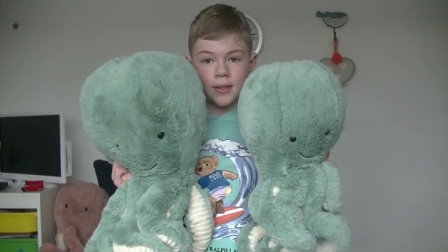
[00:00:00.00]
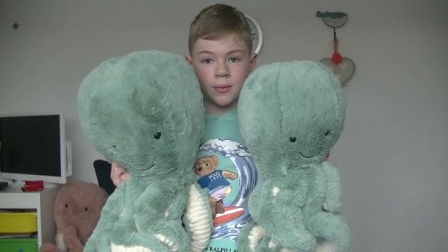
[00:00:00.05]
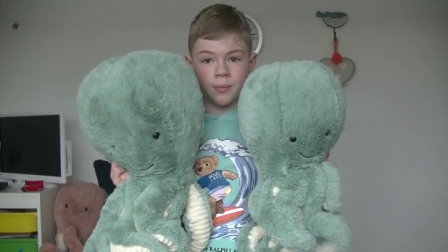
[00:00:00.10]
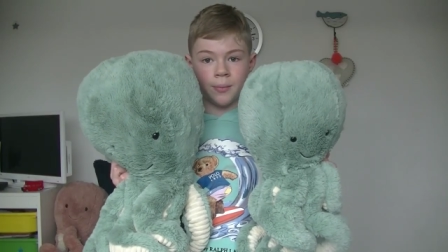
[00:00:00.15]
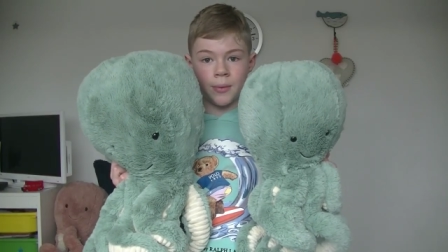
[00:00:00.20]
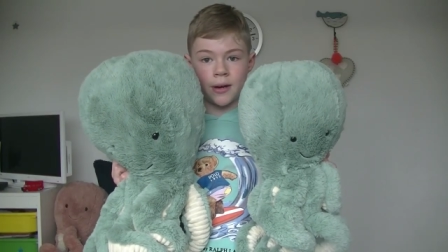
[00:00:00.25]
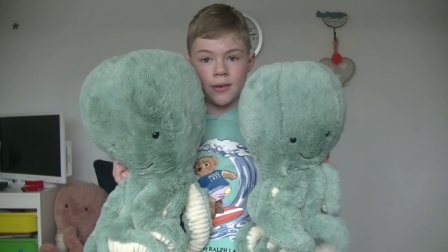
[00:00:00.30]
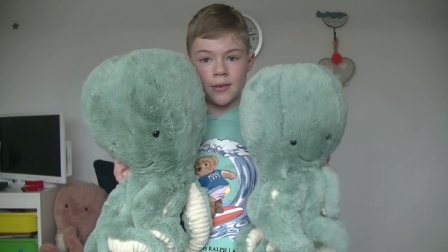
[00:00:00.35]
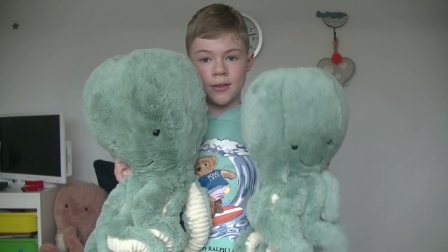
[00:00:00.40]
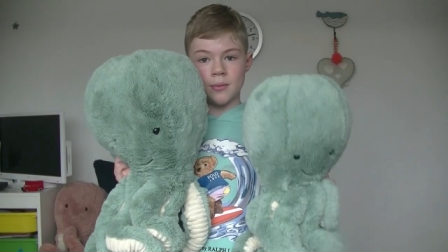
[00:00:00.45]

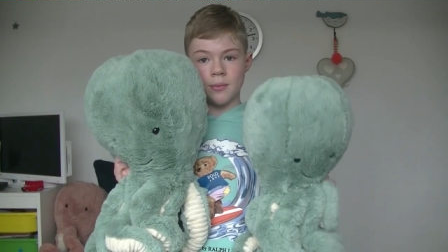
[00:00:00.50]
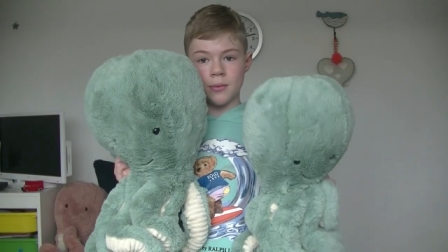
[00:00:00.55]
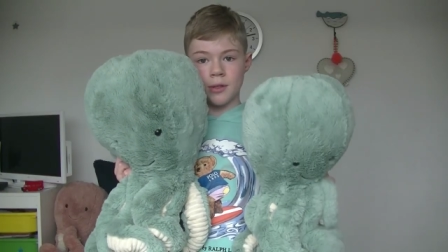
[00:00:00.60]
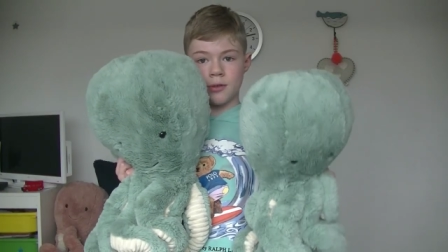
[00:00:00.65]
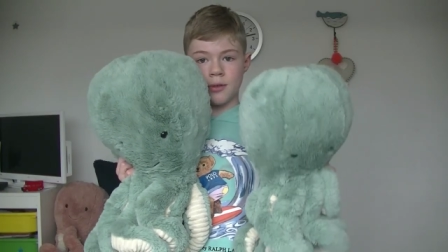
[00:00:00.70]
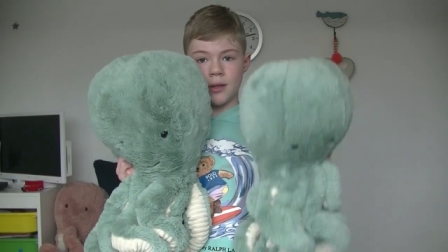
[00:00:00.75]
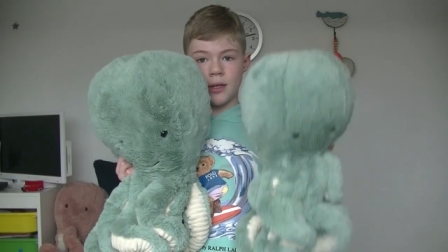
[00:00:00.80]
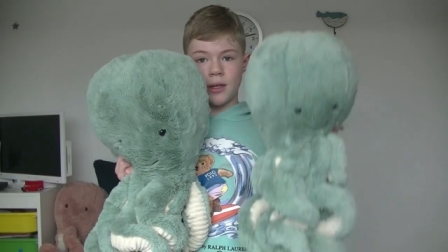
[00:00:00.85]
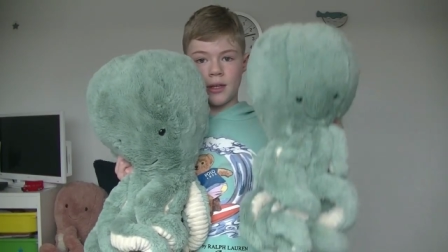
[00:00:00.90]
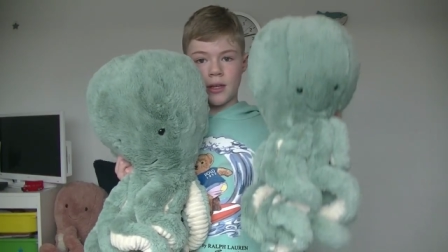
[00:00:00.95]
comparison
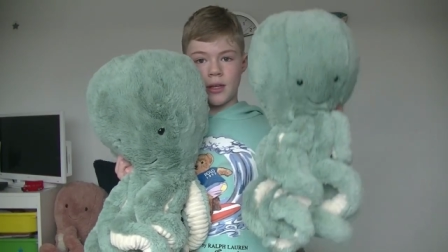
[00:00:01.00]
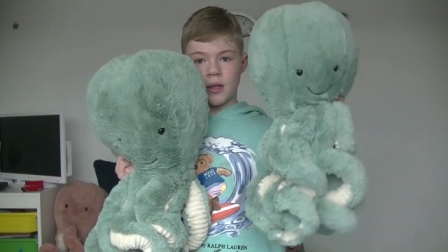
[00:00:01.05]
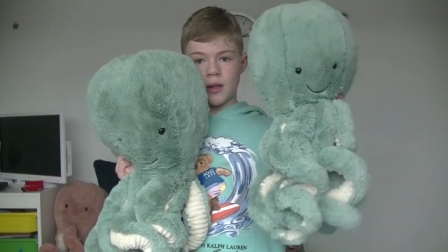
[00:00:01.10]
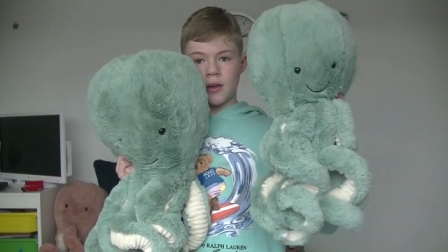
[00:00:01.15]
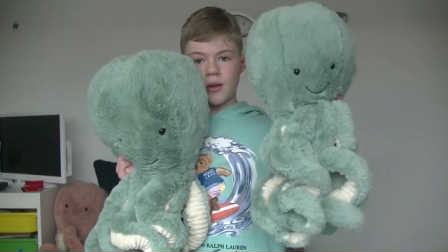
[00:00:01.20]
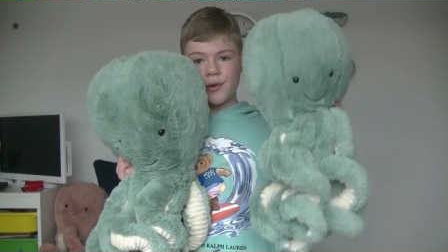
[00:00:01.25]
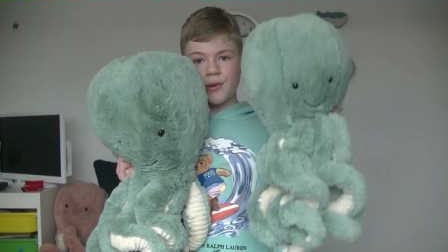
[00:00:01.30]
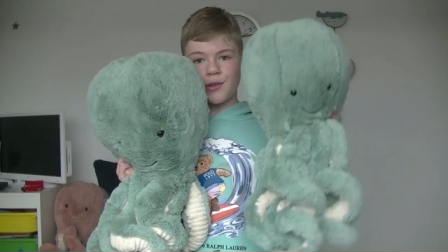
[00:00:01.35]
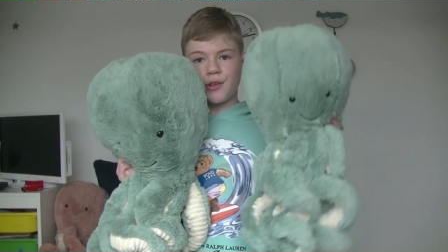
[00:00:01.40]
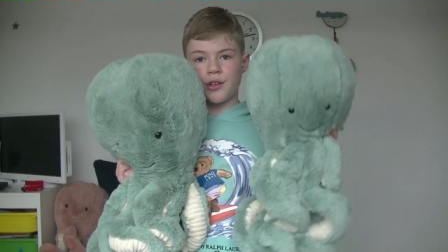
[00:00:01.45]
between
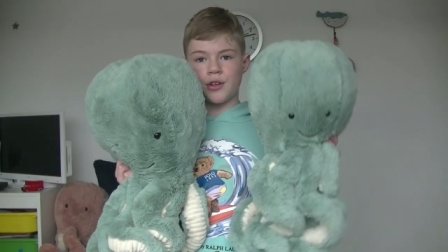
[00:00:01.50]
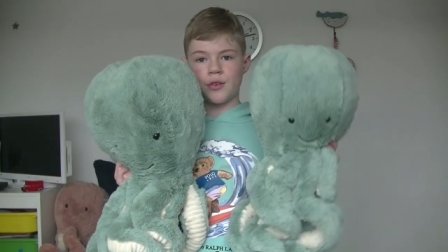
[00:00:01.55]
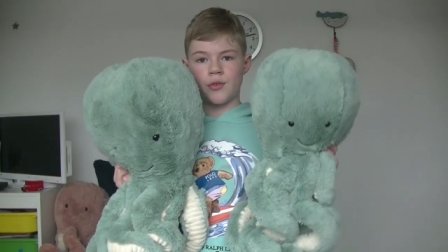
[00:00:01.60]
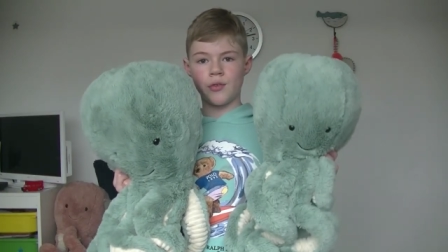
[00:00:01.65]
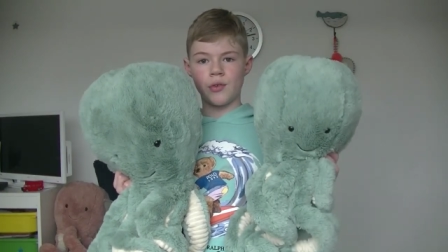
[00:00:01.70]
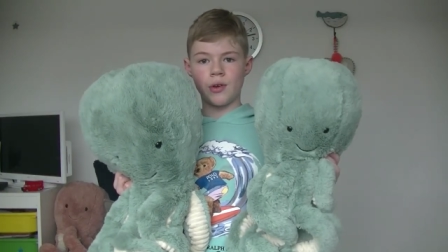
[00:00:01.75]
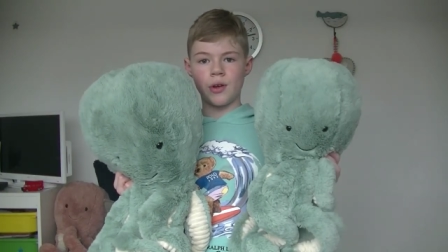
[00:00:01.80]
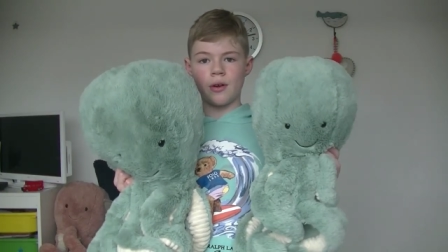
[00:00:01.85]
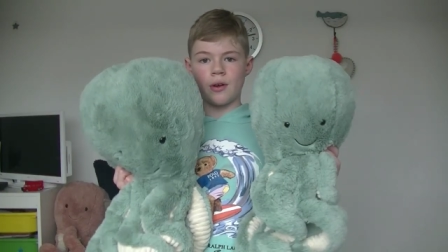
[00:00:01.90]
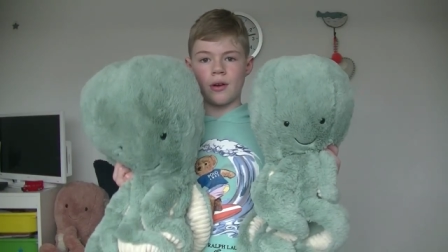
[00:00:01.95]
huge
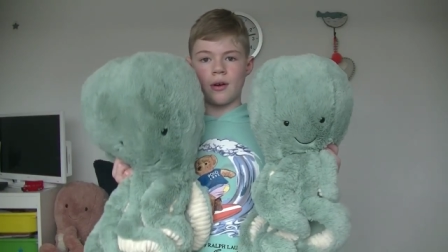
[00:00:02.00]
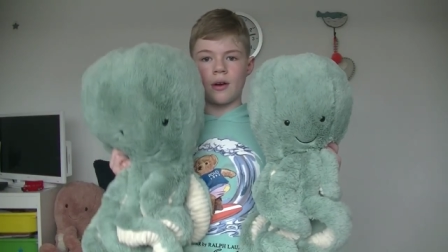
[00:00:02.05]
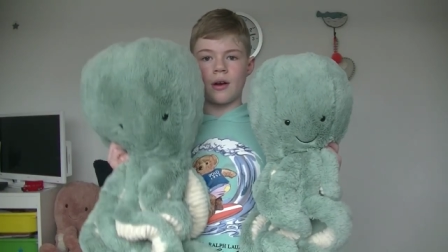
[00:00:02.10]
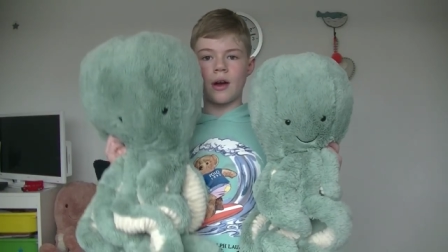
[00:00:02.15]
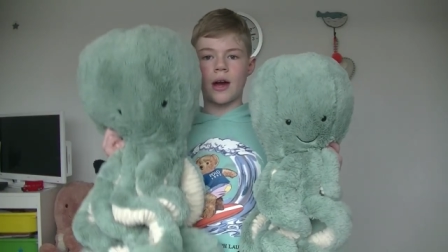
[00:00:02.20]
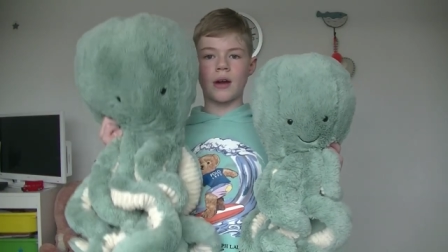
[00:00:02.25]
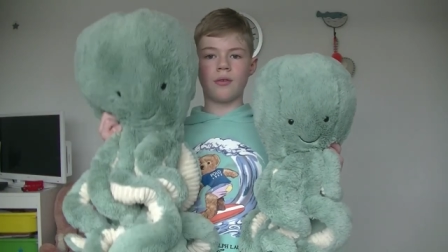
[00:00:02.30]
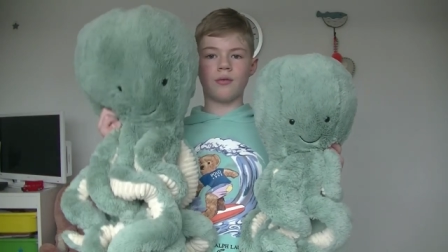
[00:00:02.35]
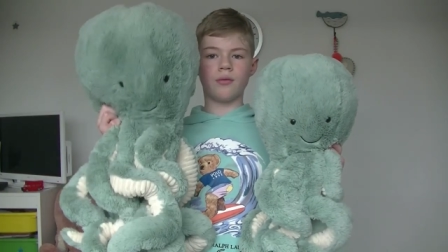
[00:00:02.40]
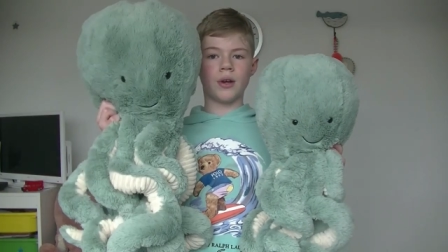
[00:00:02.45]

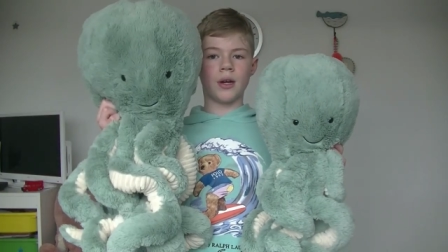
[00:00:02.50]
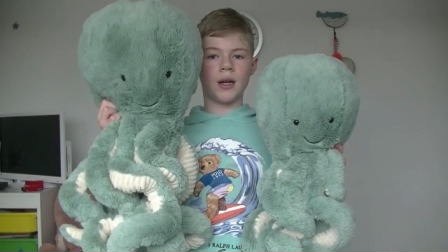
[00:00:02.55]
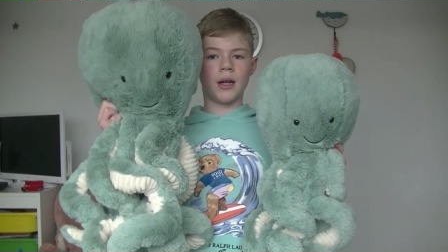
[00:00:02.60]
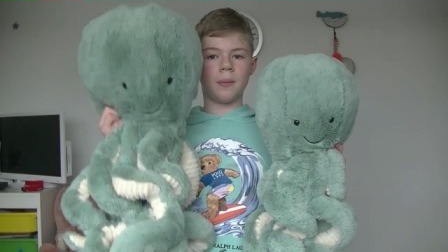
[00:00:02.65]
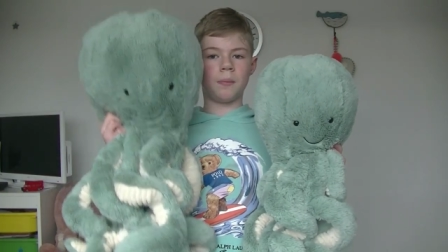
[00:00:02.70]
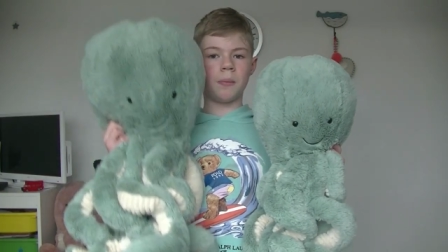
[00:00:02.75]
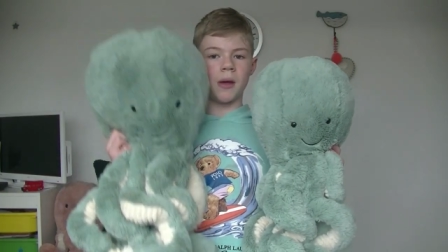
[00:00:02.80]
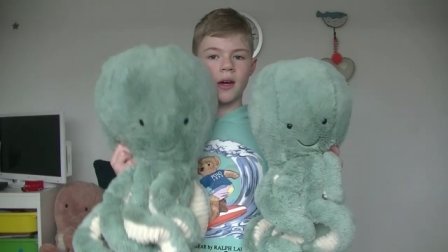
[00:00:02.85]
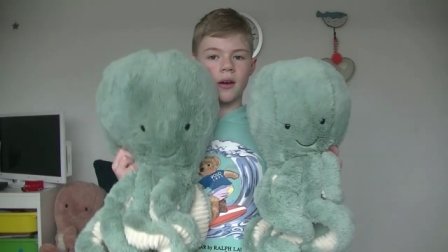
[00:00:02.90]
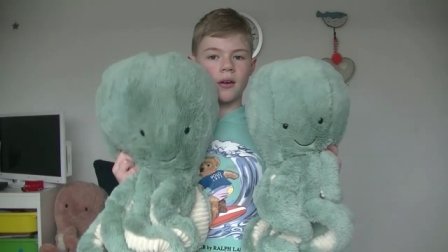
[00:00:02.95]
and really
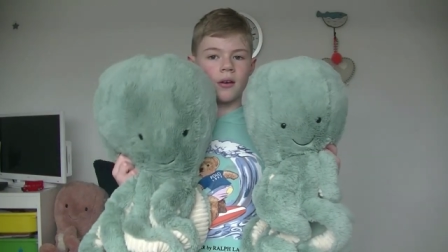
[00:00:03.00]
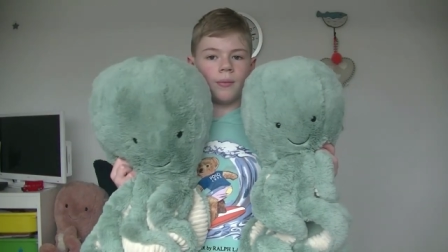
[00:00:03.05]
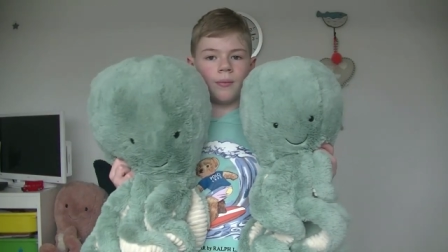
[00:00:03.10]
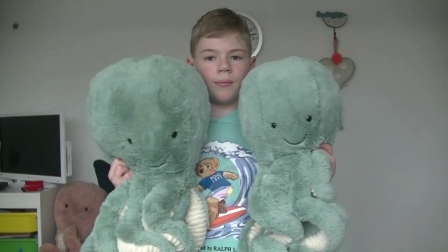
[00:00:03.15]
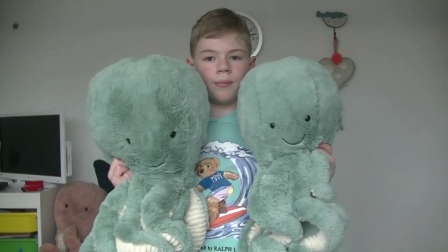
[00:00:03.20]
big.